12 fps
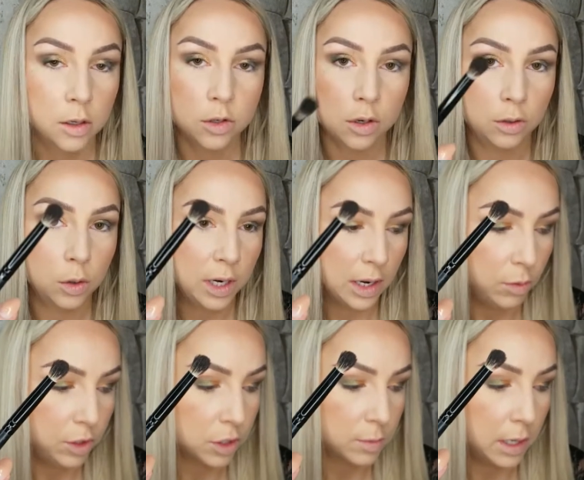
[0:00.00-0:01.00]
So I'm going in
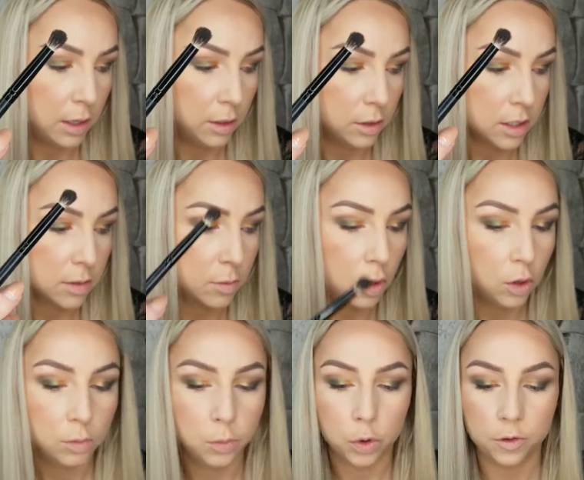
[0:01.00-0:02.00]
with just my little
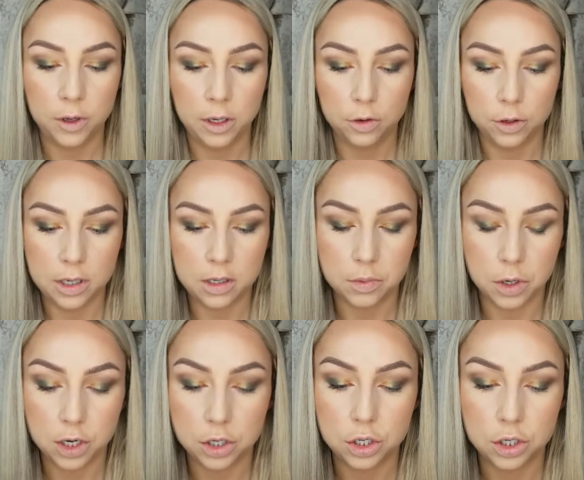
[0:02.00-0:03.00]
small Morphe crease
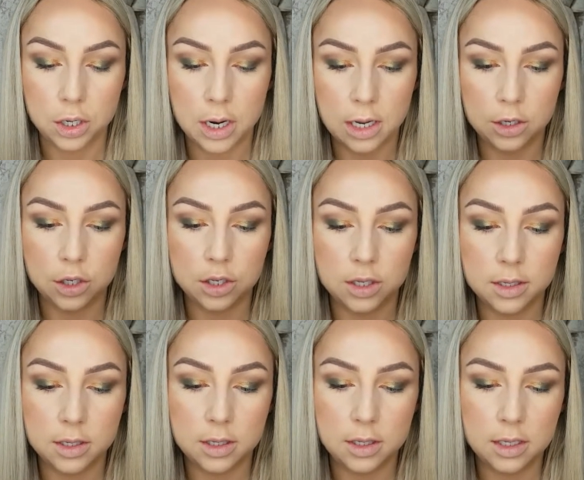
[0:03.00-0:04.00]
brush and
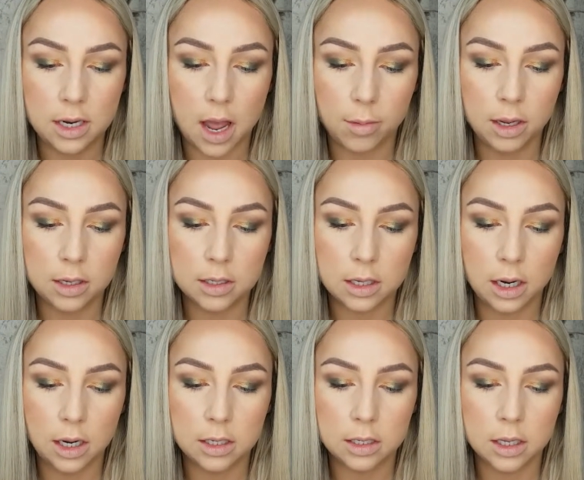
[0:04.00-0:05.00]
just dabbing
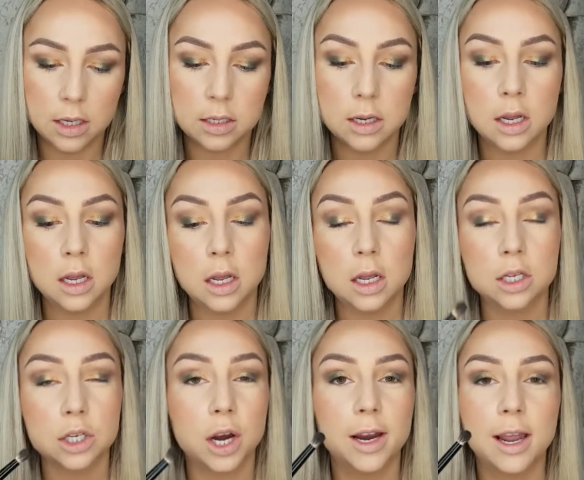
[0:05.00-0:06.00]
slightly into this.
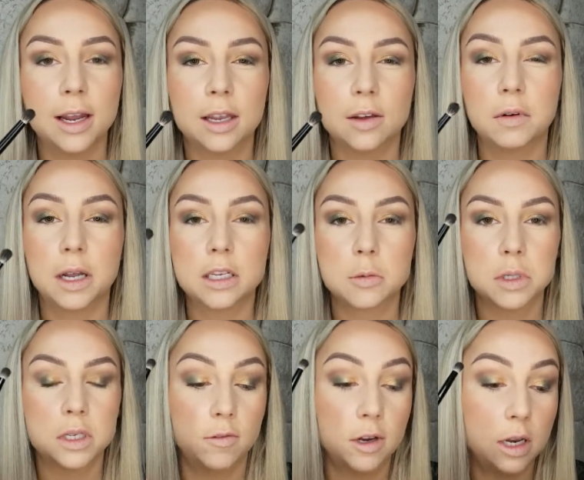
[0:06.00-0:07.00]
Sorry I can't give like
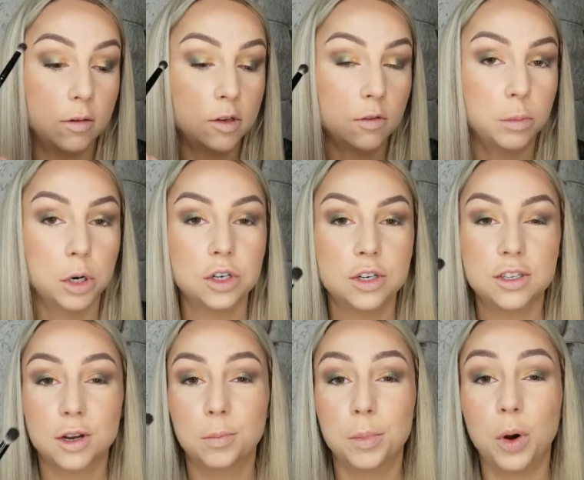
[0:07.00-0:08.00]
specific names for the brushes.
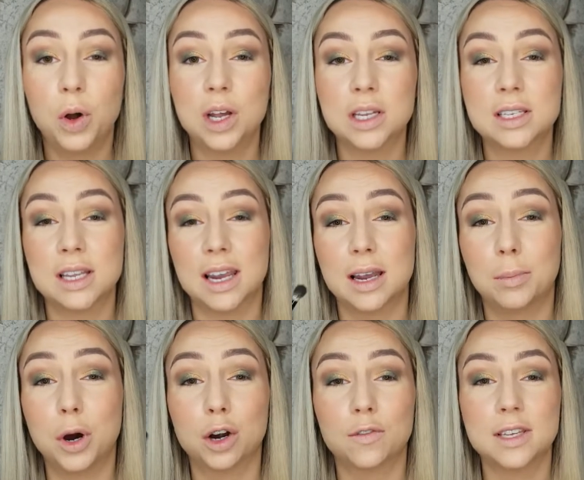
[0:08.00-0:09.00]
They're bought as like a
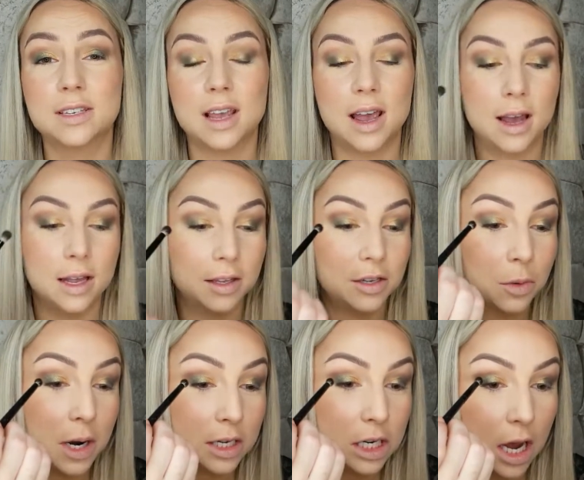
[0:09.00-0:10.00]
part of a set and they
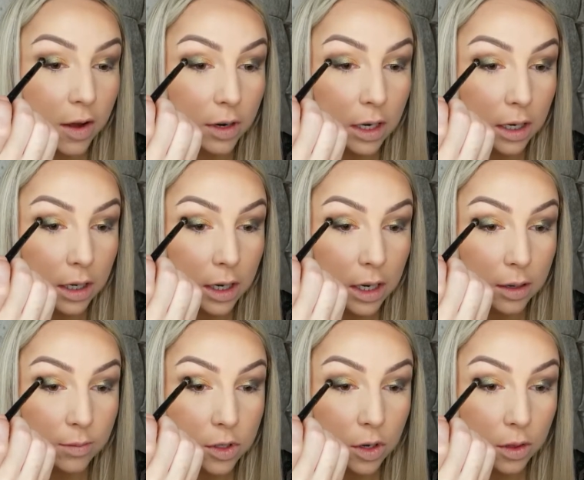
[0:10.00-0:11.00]
don't actually have any
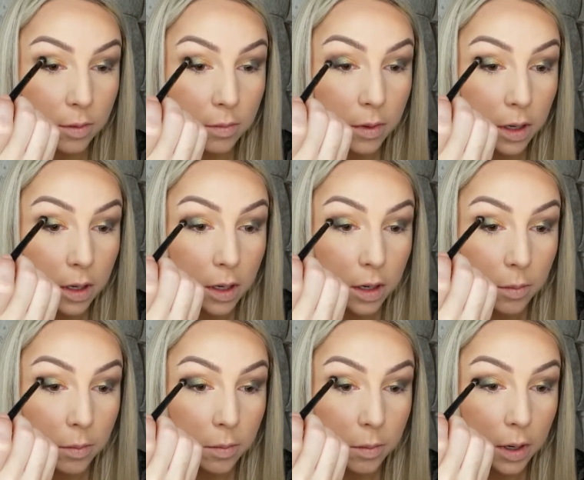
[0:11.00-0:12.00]
names on them.
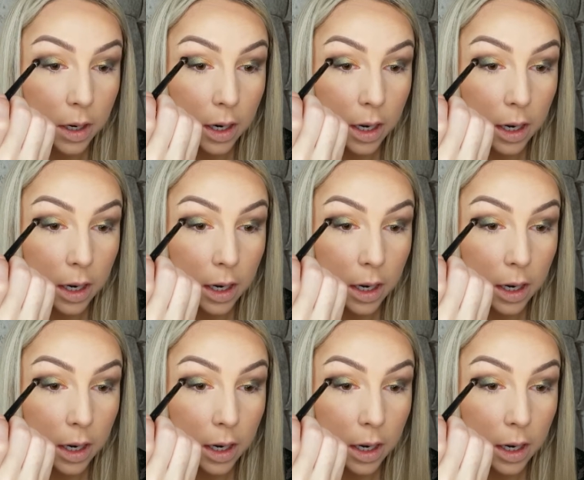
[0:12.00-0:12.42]
But